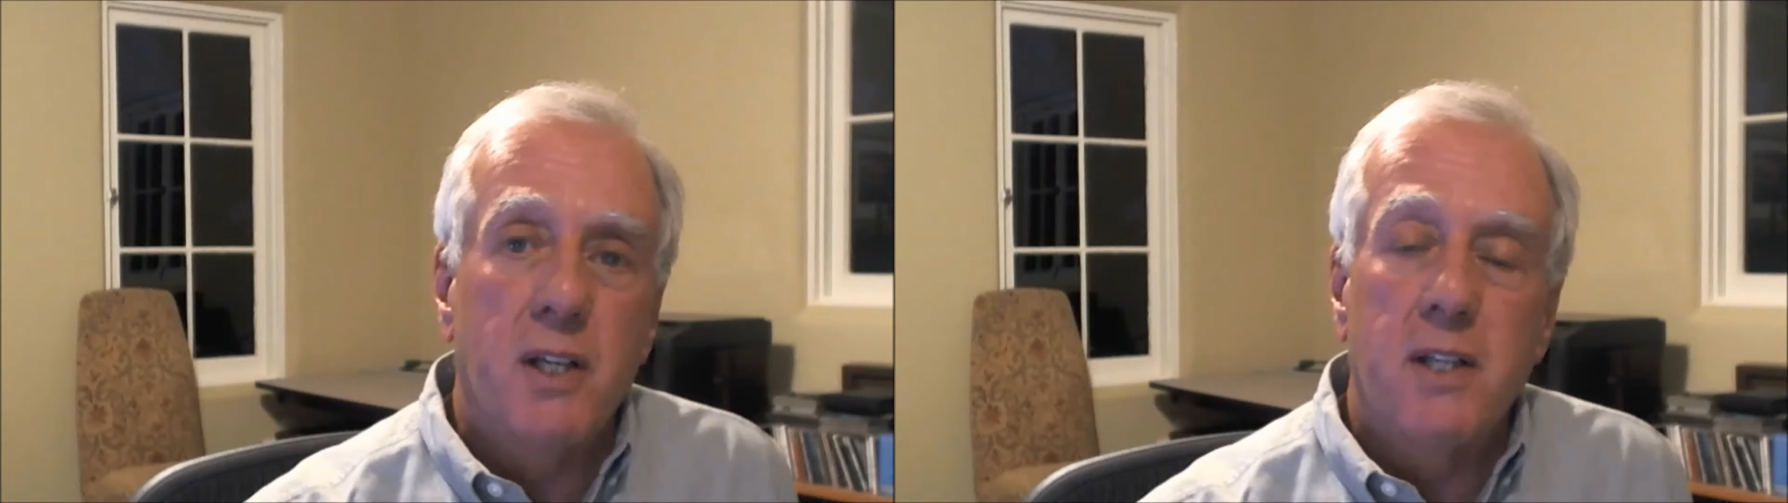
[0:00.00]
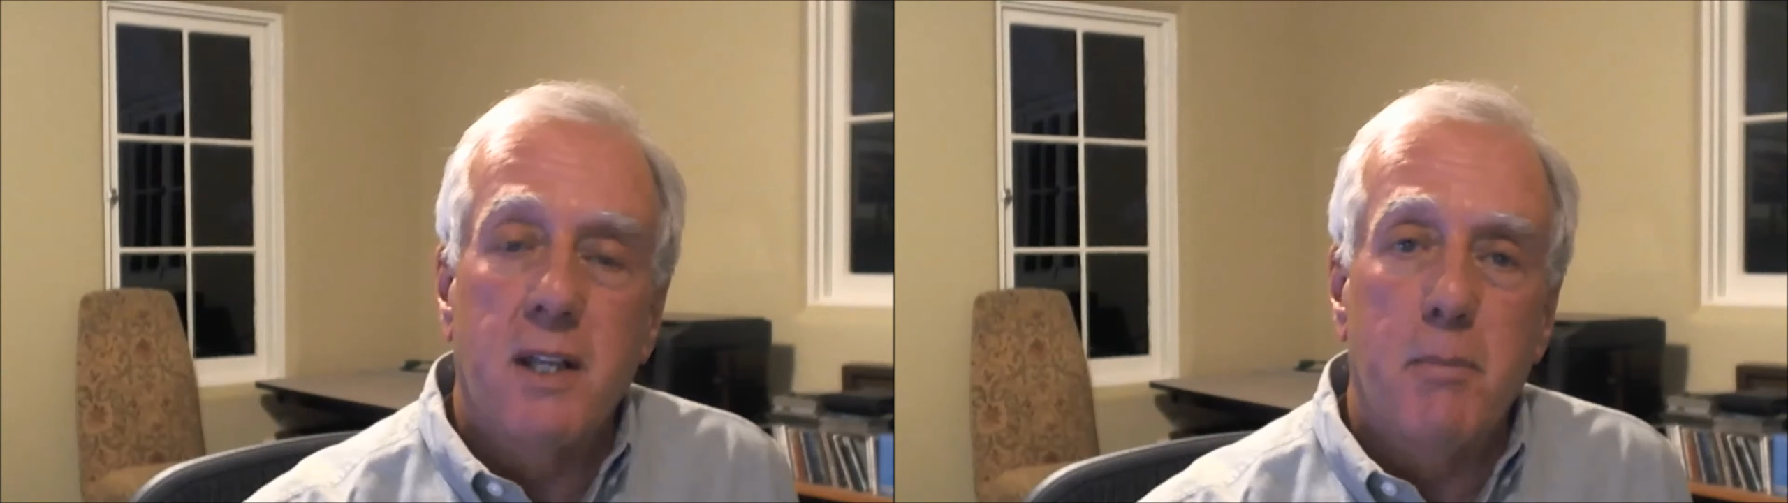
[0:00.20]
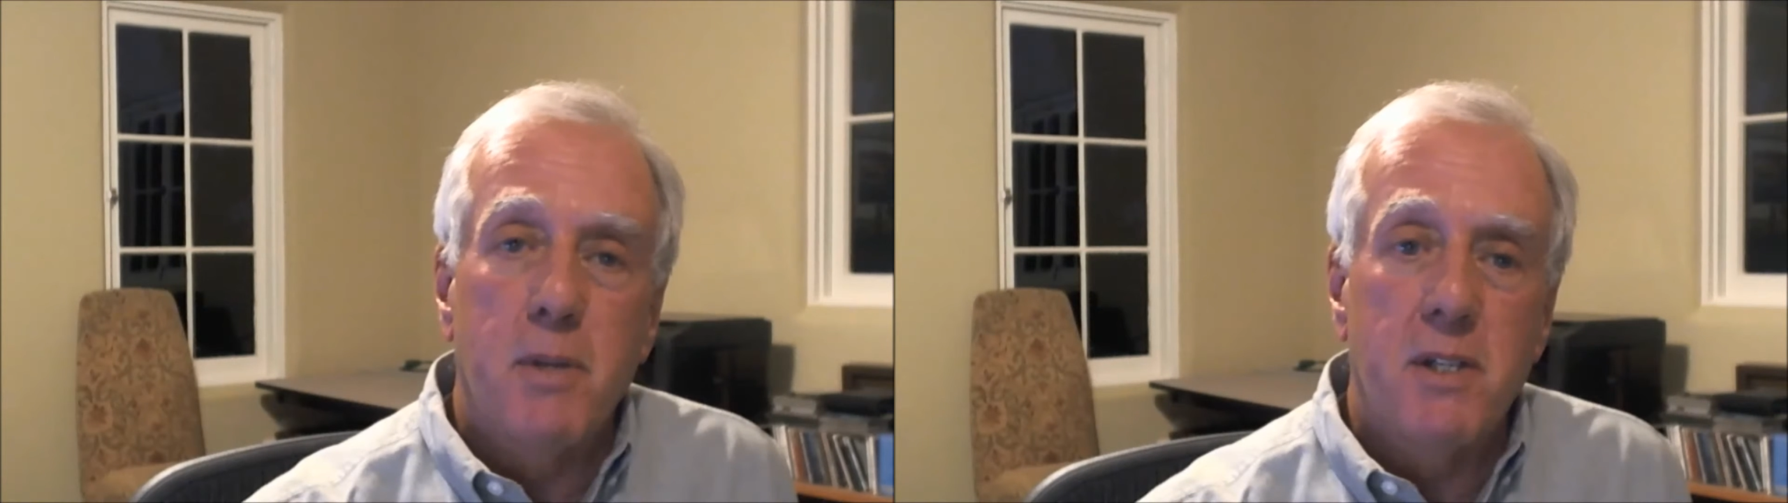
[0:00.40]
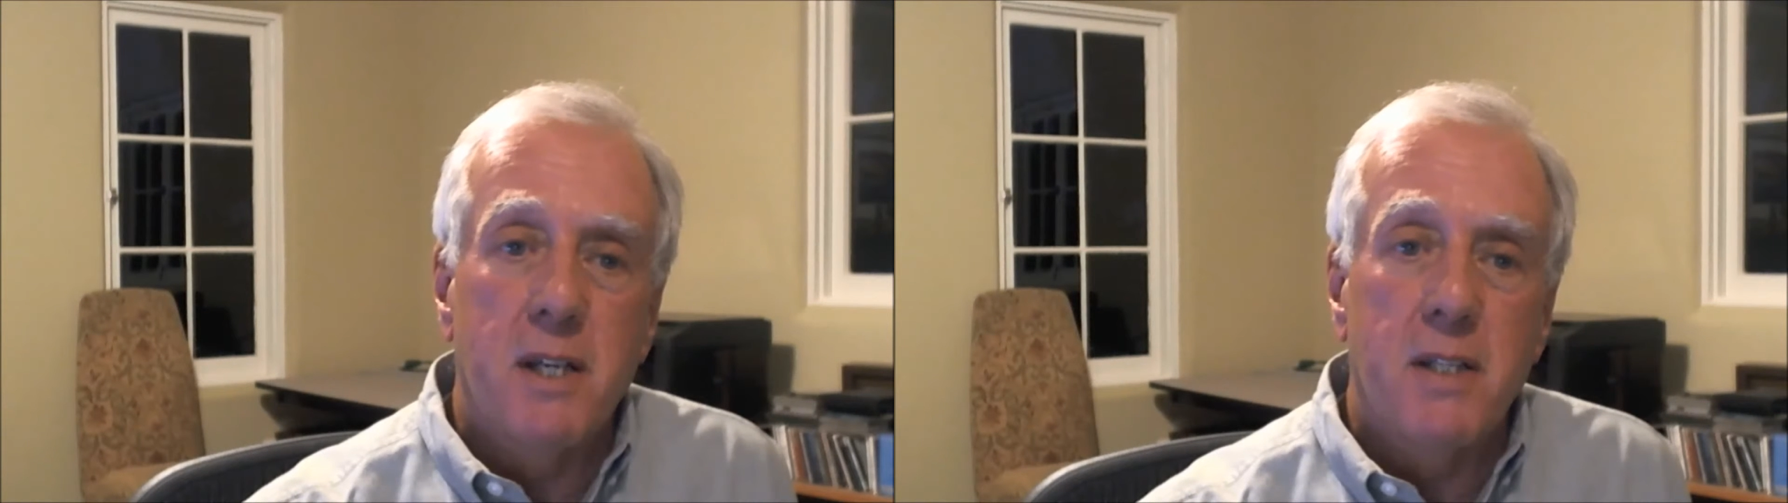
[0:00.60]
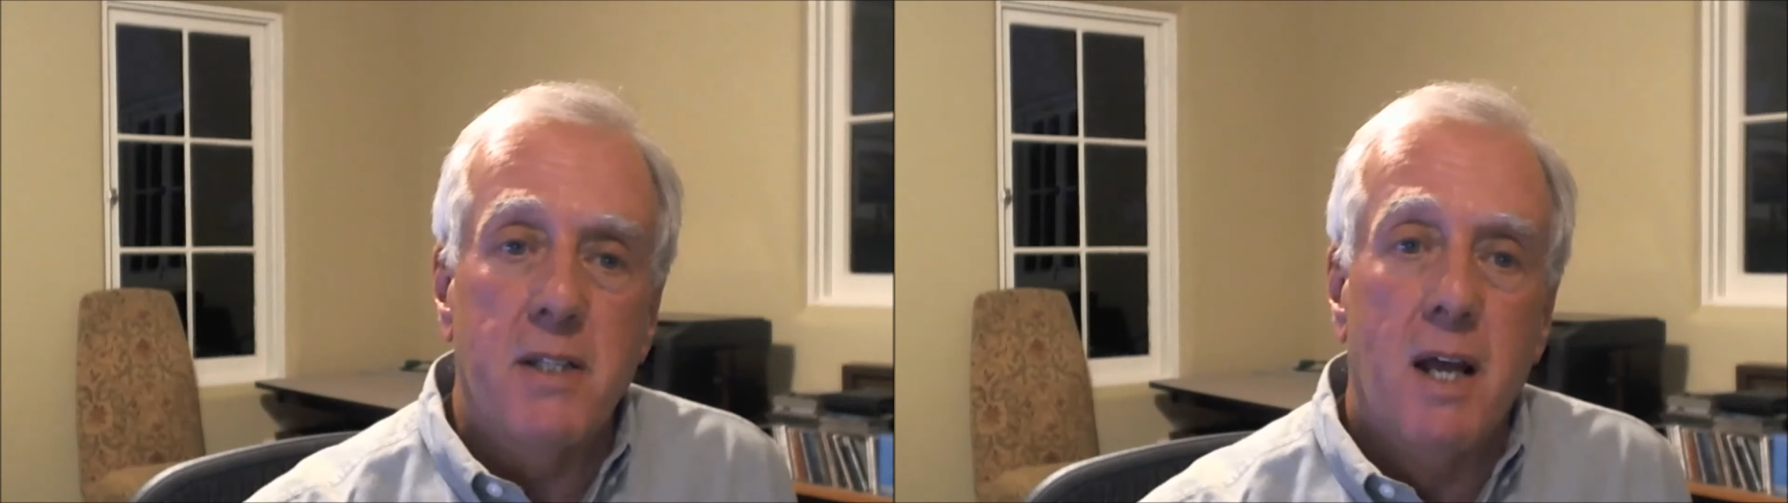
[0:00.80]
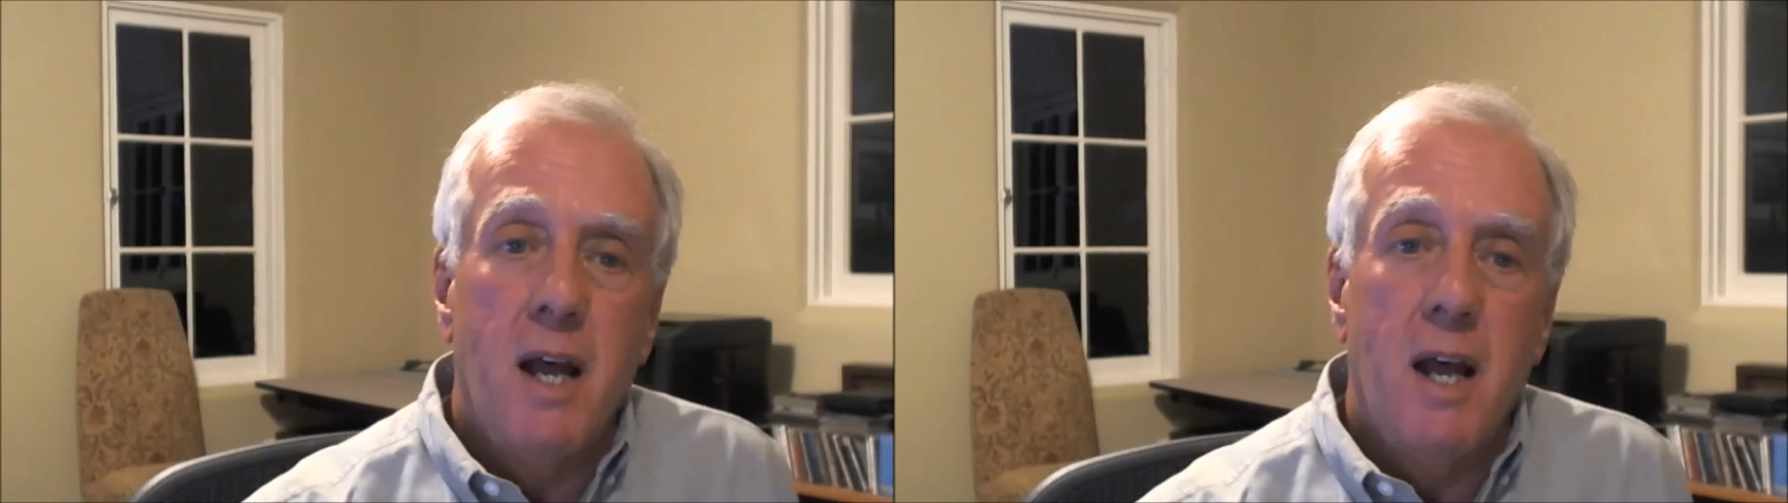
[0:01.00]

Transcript: to the business